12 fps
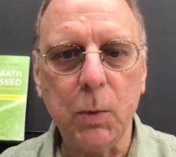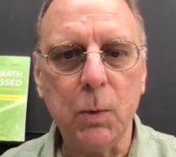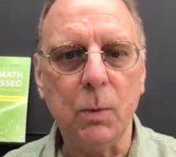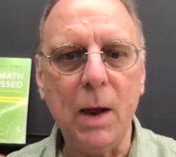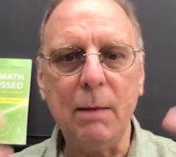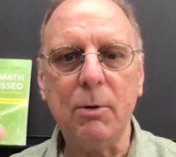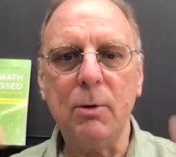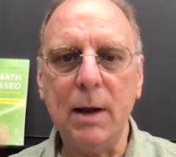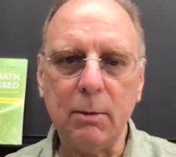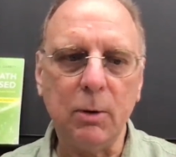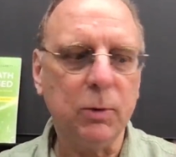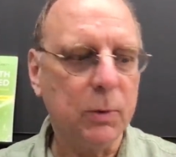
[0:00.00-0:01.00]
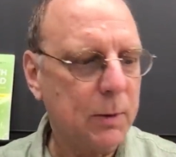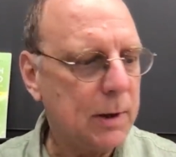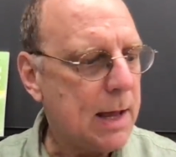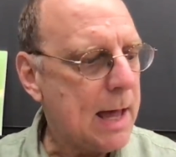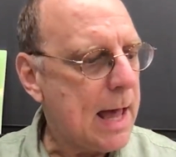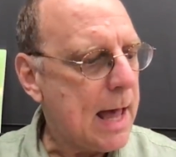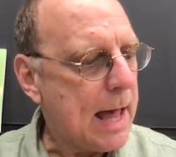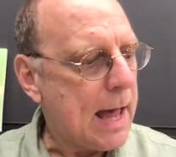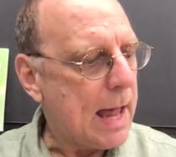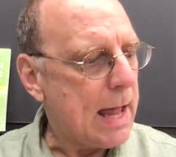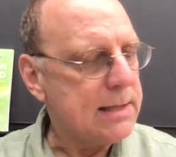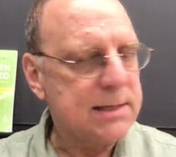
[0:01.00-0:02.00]
Rebel, Rebel.
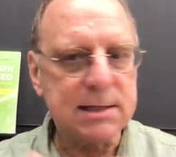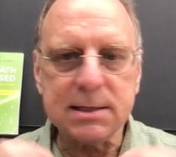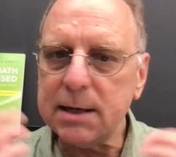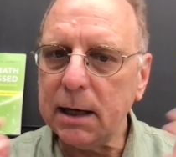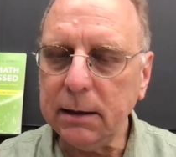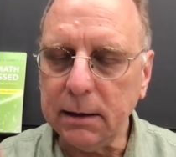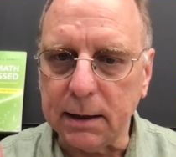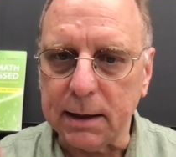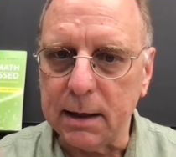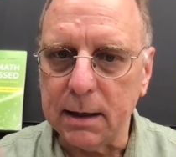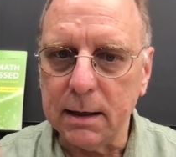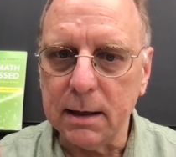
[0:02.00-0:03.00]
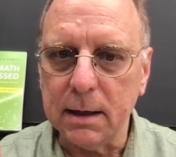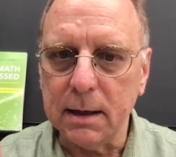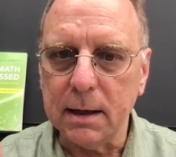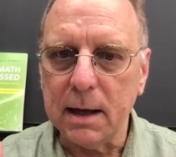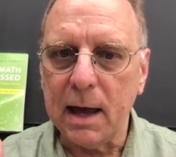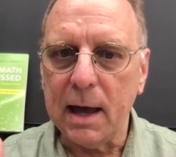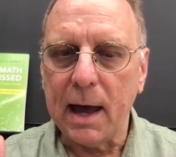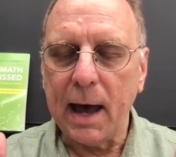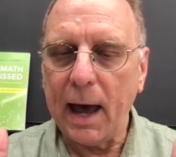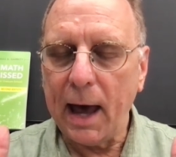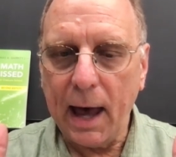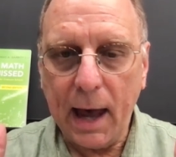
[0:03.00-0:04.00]
And suddenly,
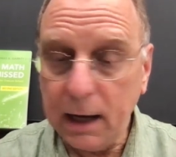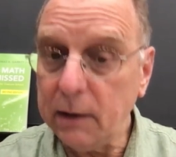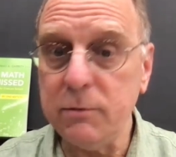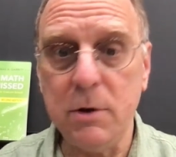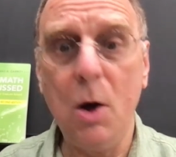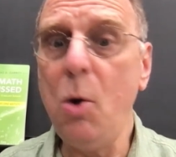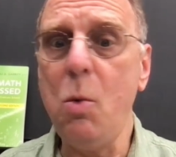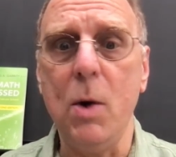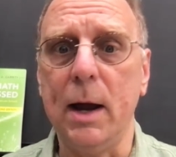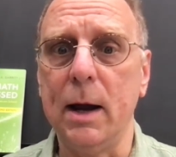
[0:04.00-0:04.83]
out of nowhere,